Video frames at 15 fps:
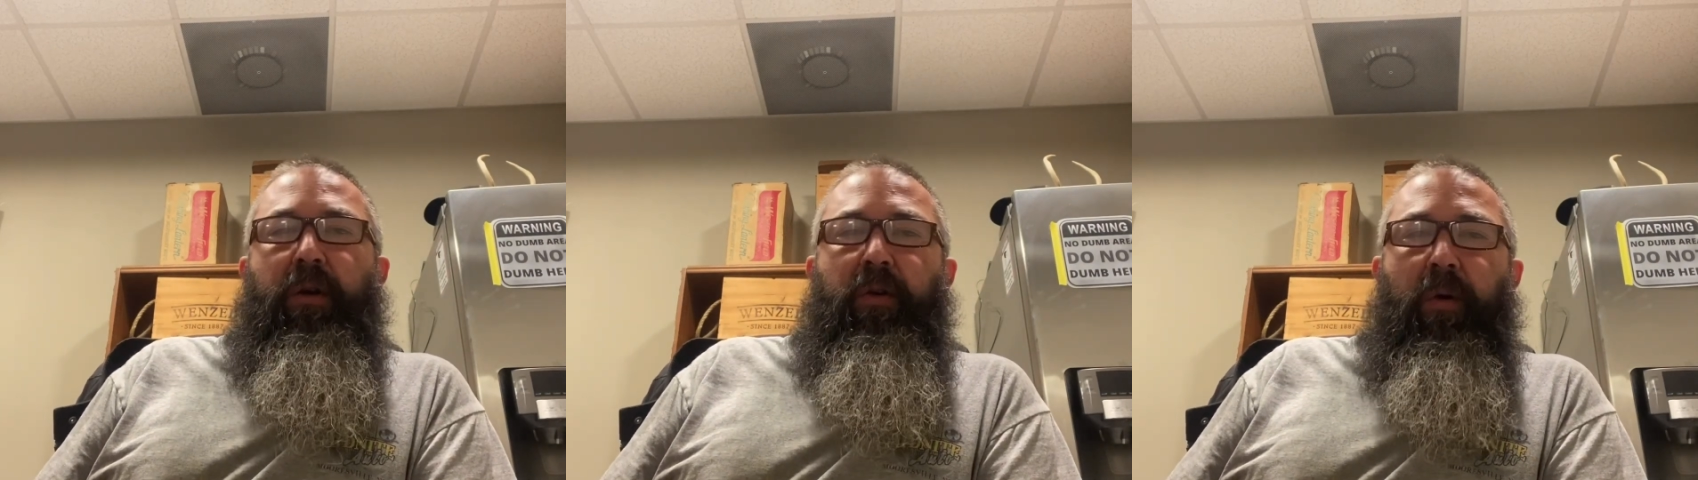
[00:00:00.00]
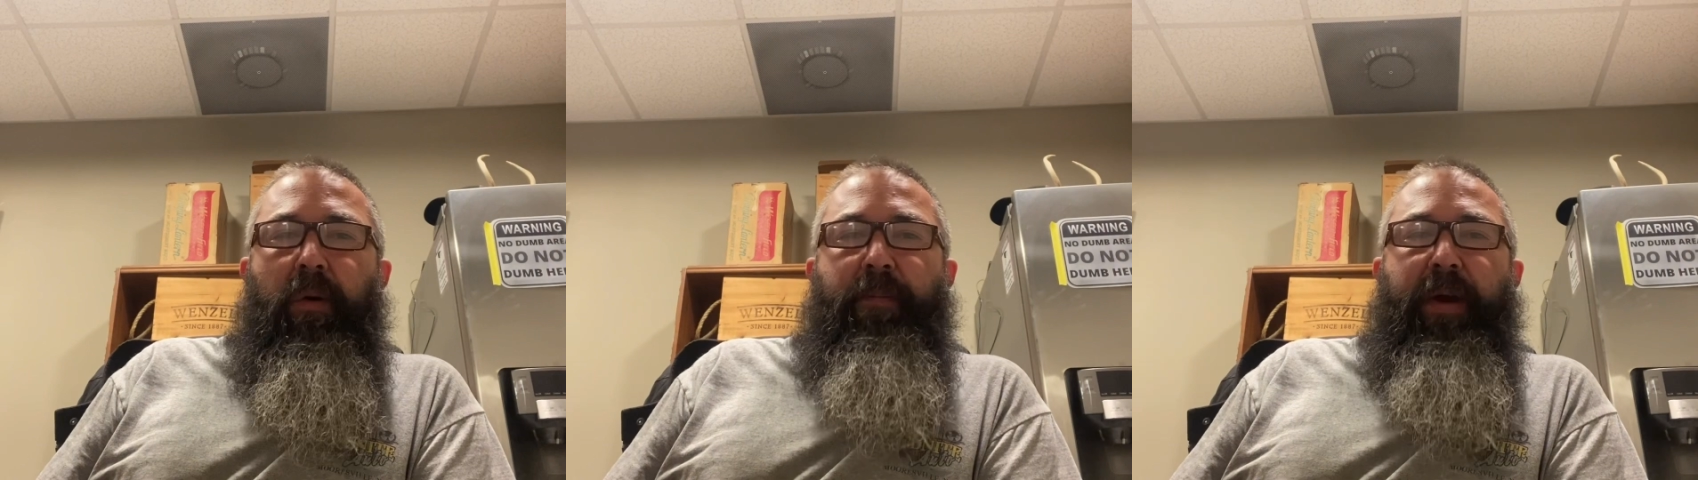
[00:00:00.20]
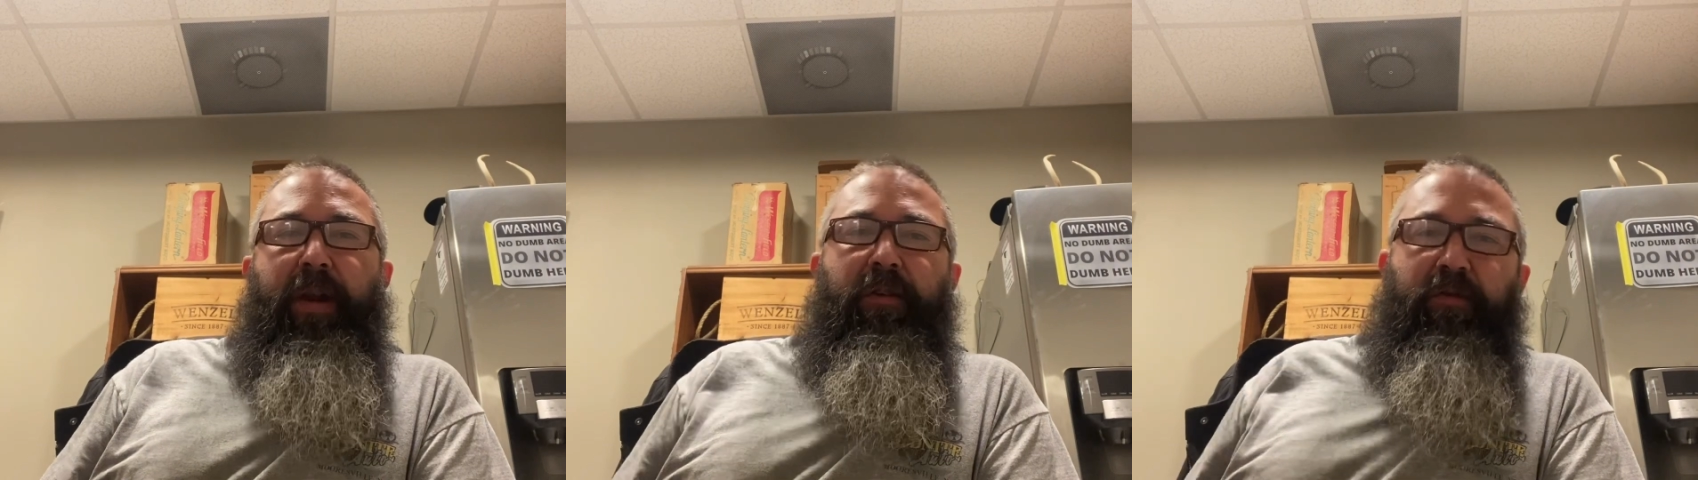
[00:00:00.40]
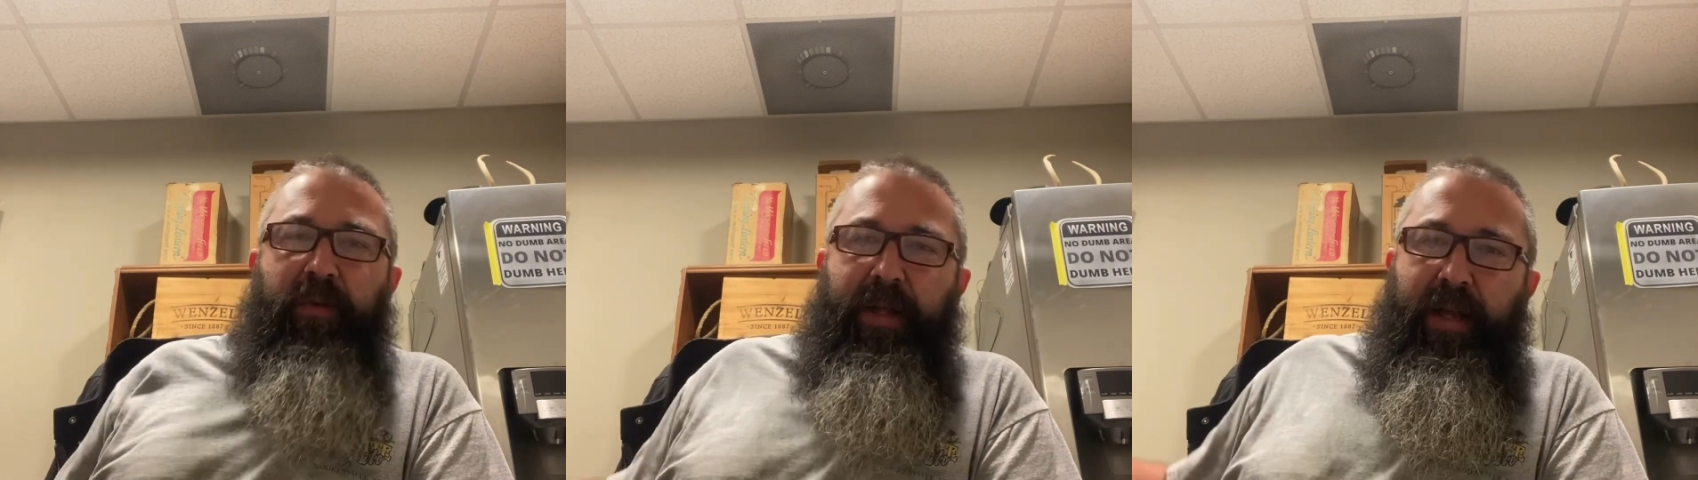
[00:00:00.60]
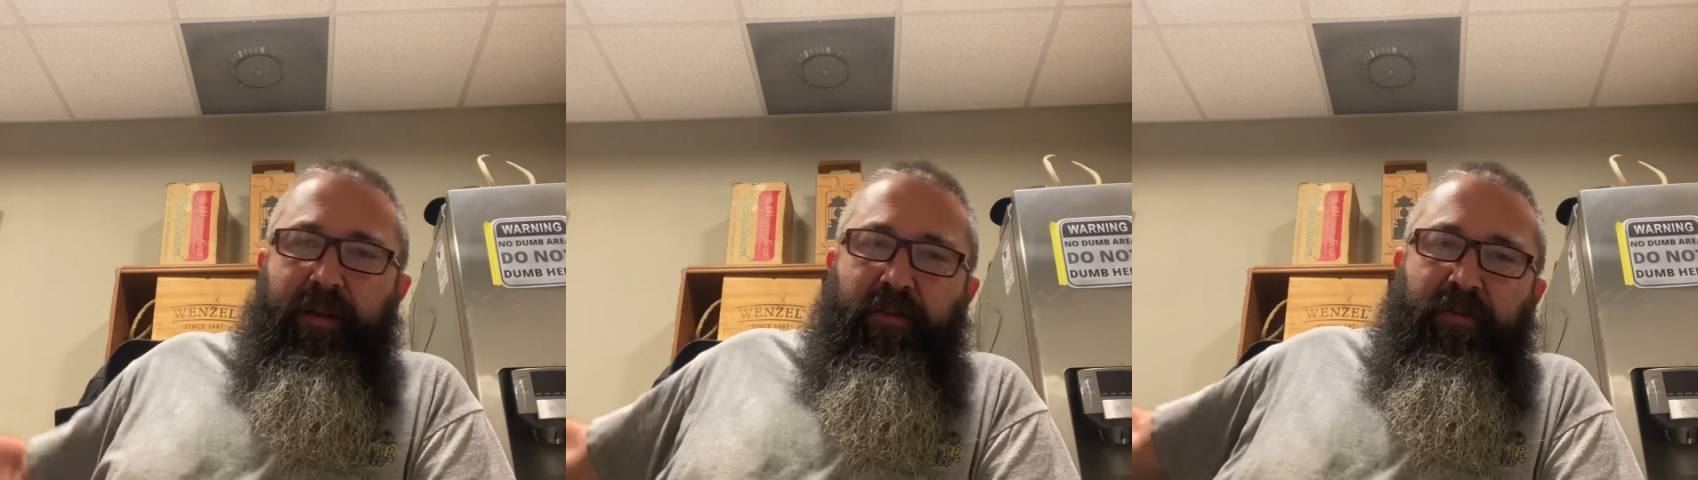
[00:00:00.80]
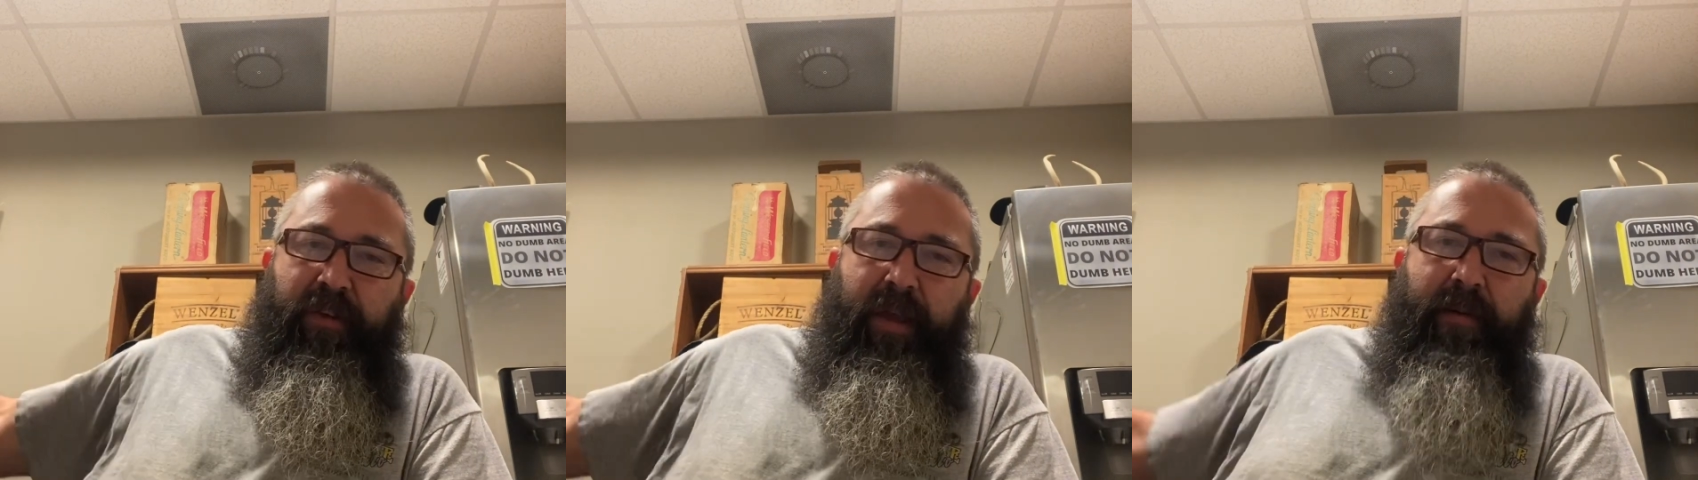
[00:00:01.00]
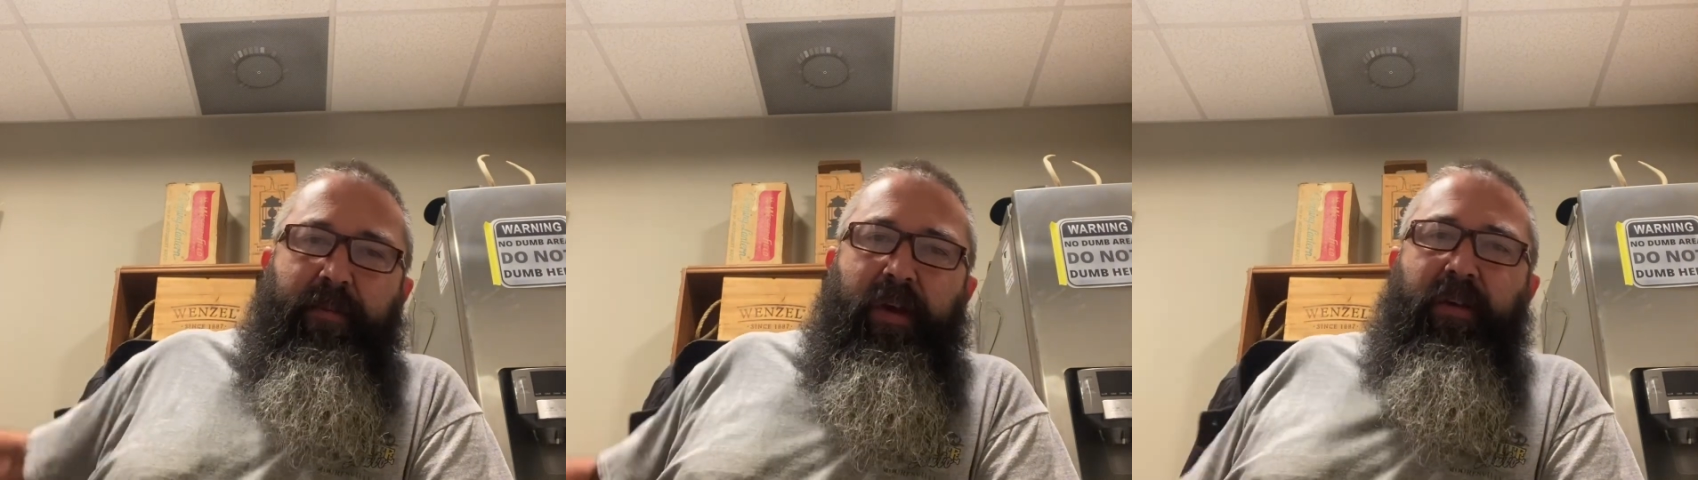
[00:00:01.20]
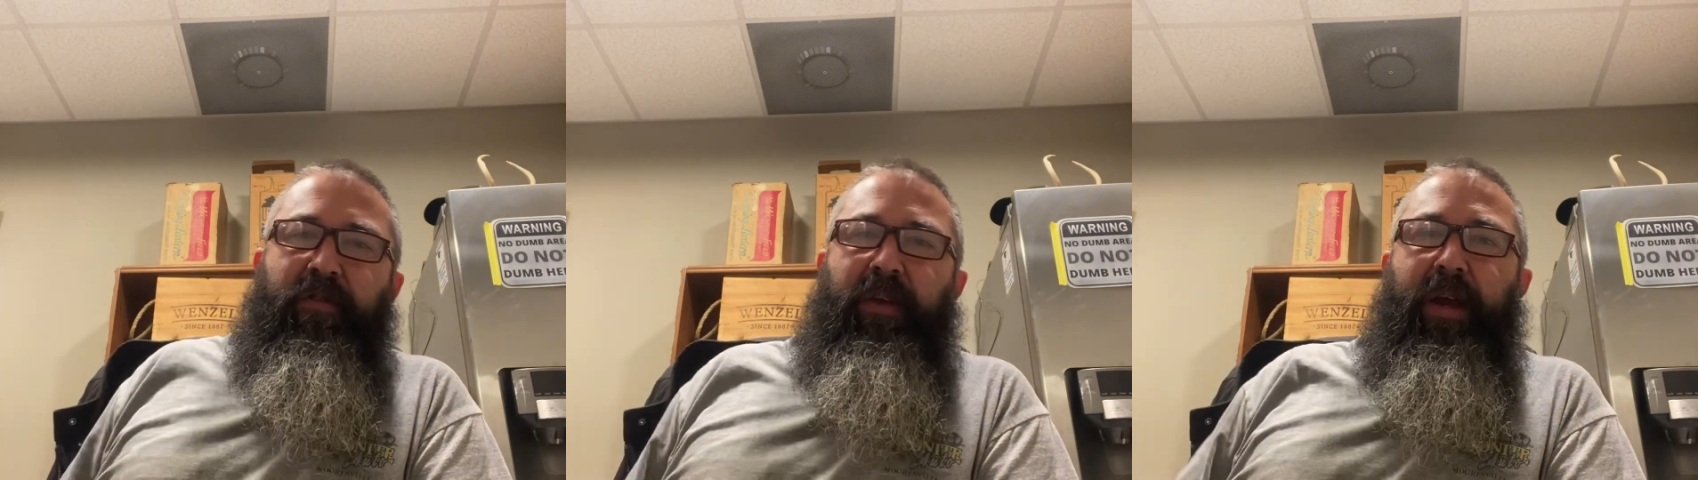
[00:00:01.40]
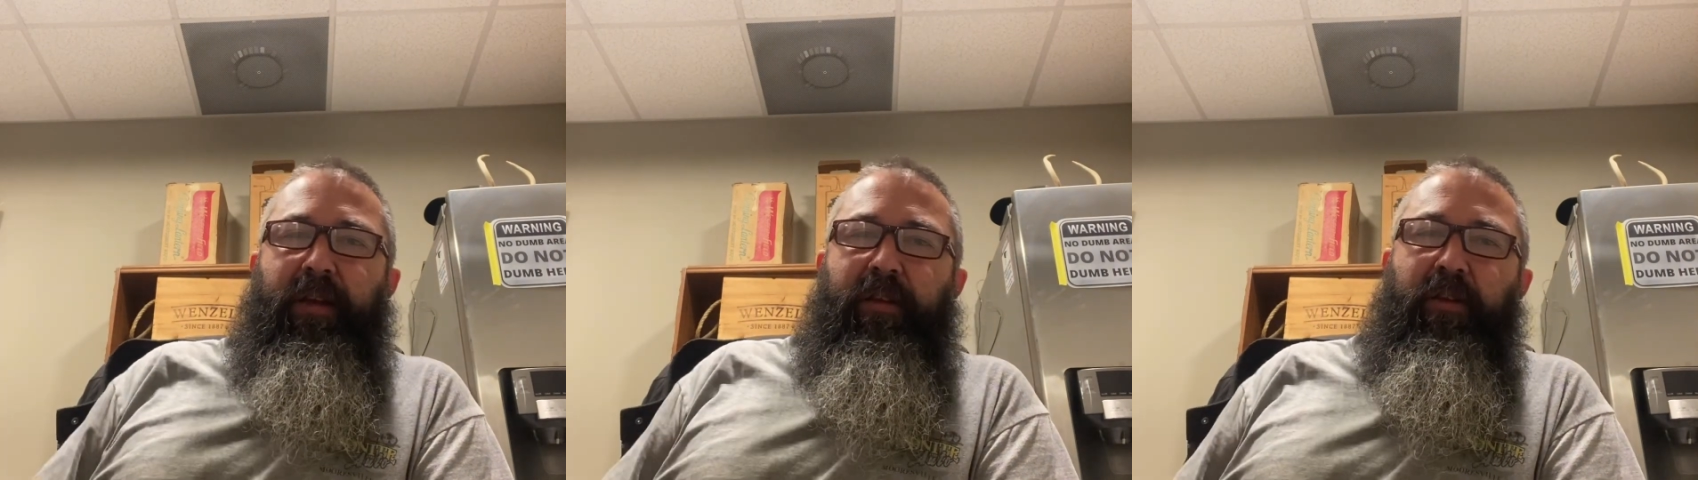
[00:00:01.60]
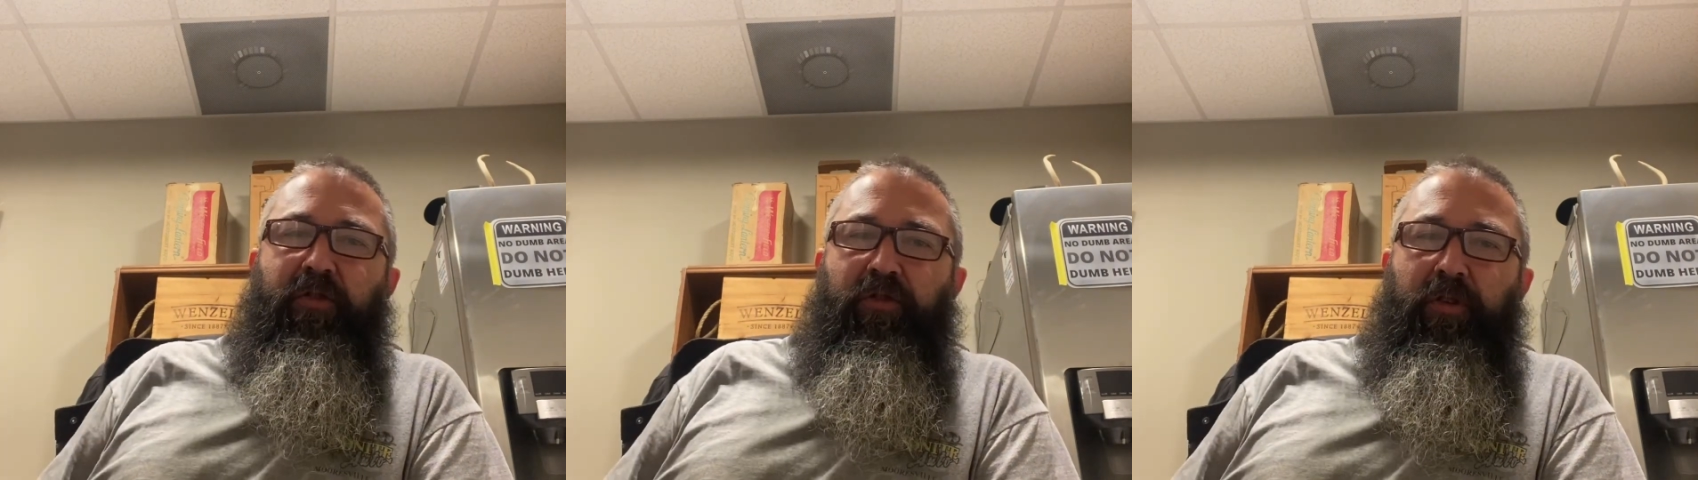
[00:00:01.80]
door panels with that same exact
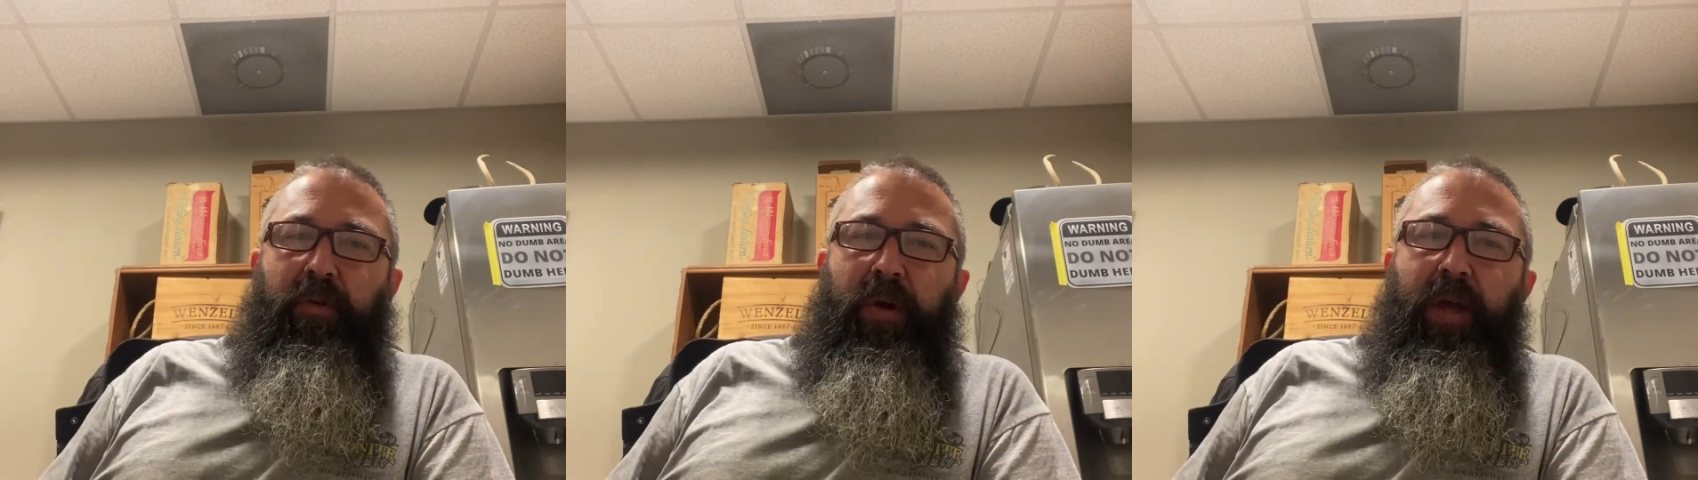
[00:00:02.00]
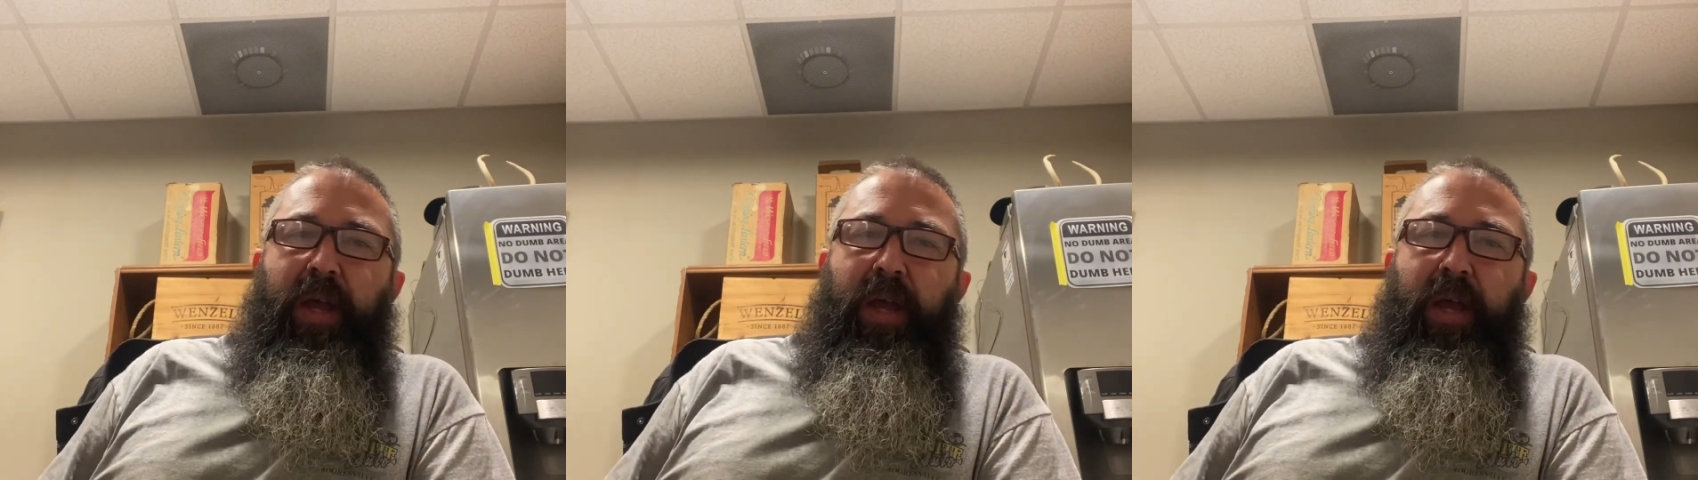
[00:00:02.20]
issue,